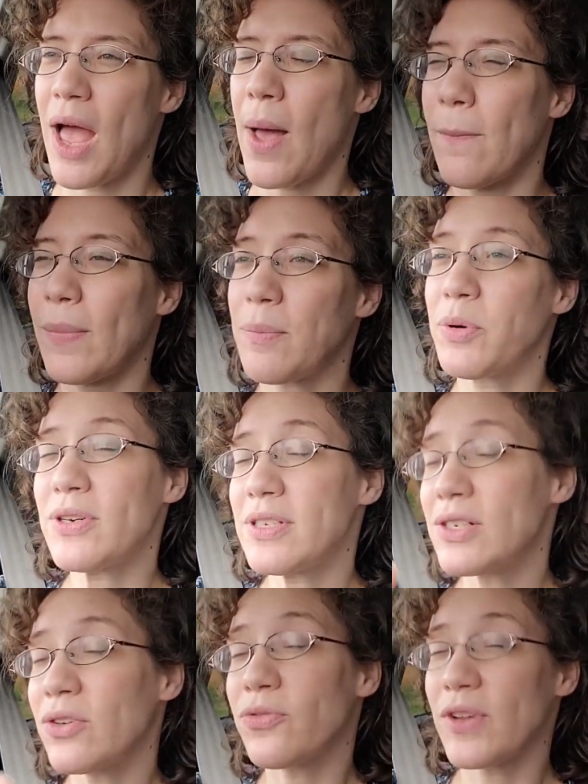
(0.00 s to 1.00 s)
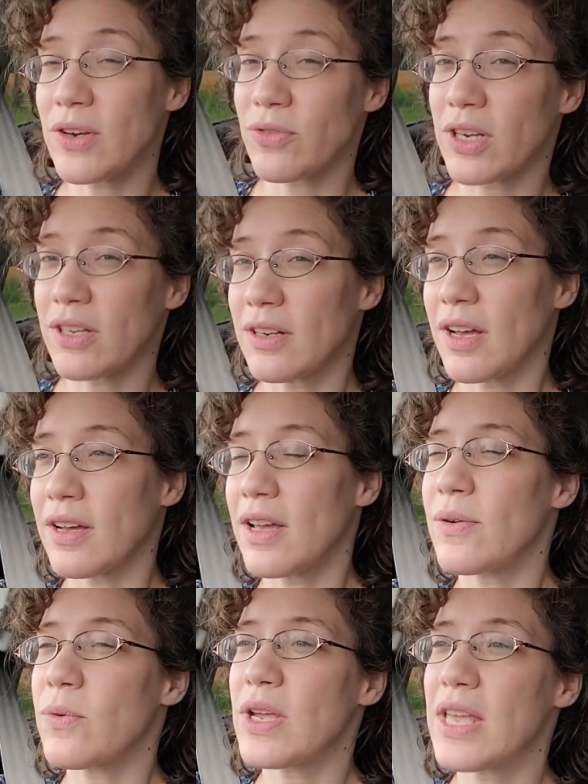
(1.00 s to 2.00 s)
My personal favorite
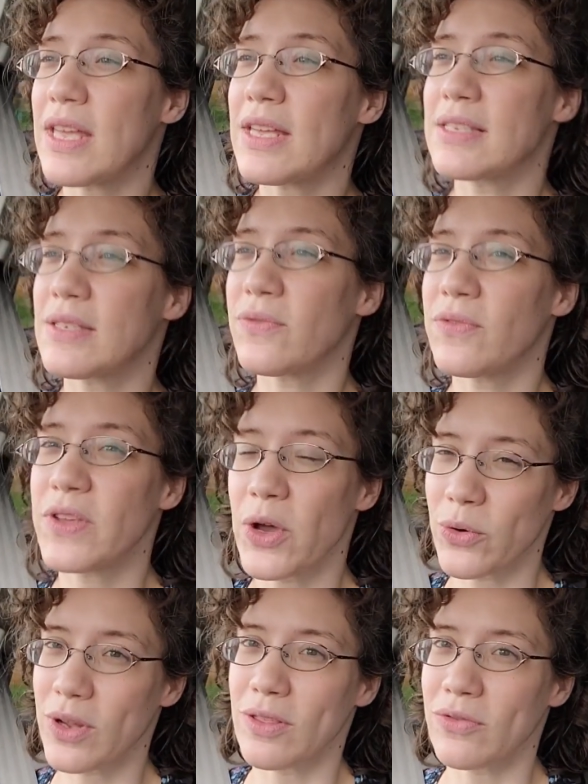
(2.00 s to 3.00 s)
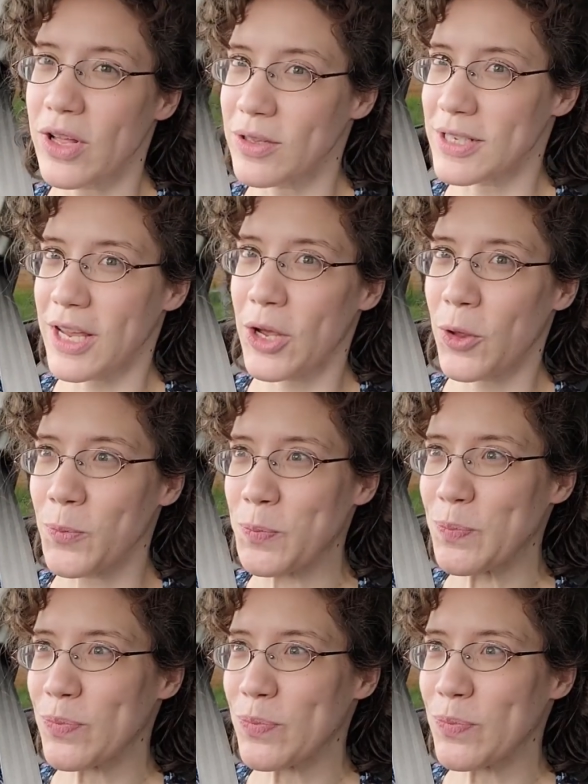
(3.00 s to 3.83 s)
is Fiona the Volatile,